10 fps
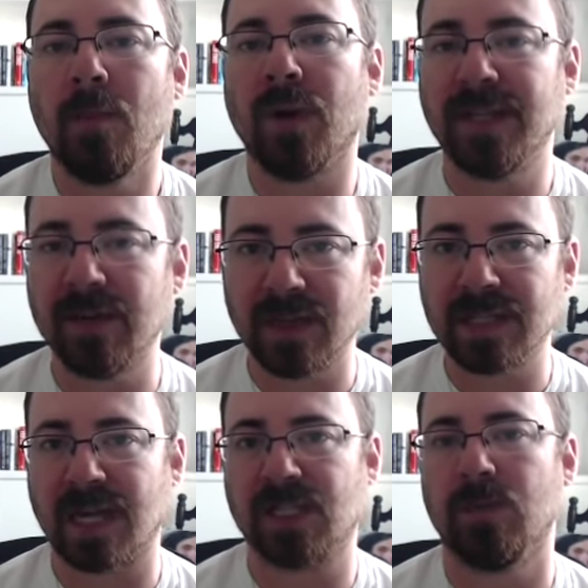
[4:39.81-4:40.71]
But giving
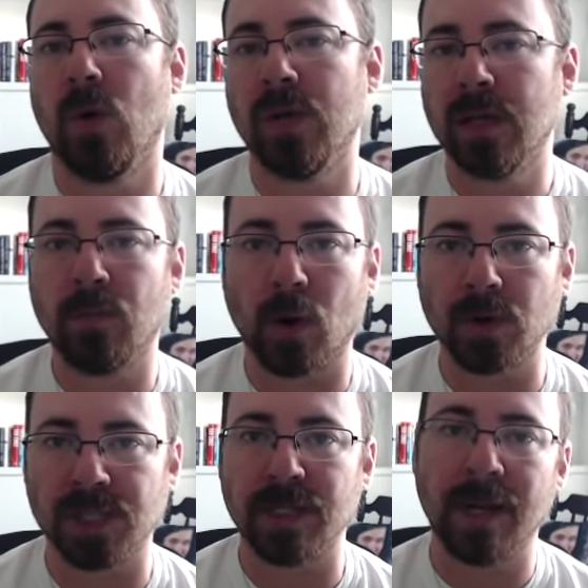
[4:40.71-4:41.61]
testimony in
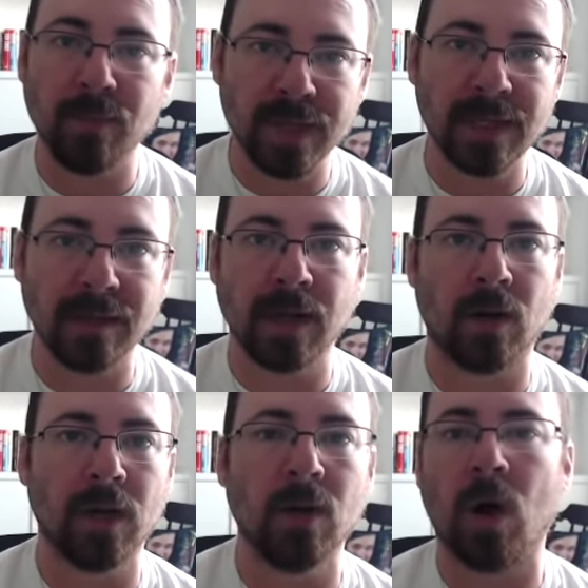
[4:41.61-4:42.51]
person and being there
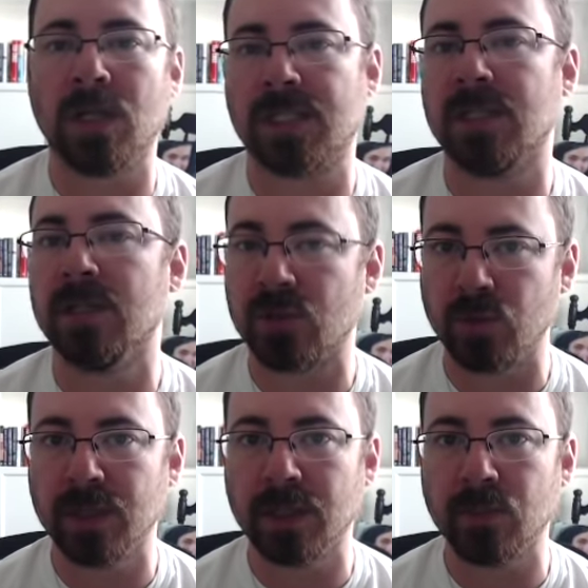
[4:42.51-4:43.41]
in Austin is
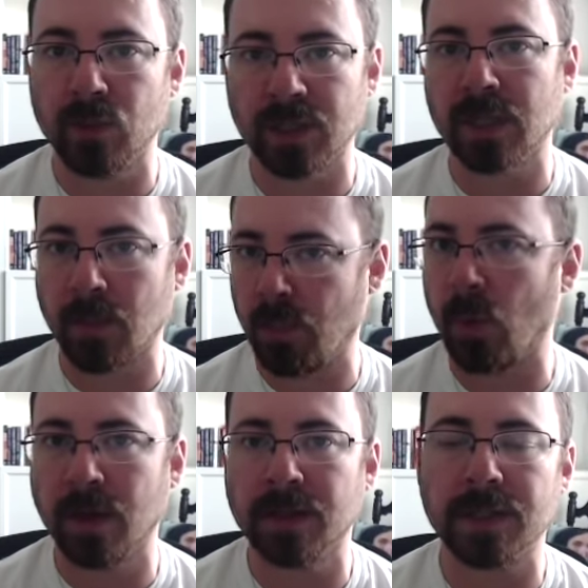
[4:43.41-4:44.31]
really, really
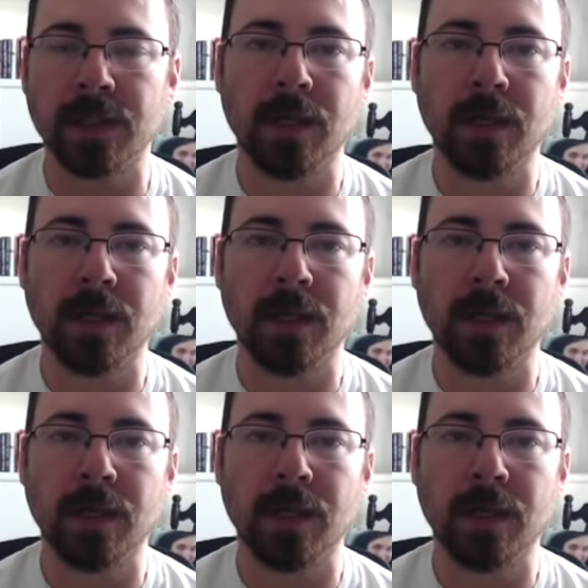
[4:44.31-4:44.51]
important.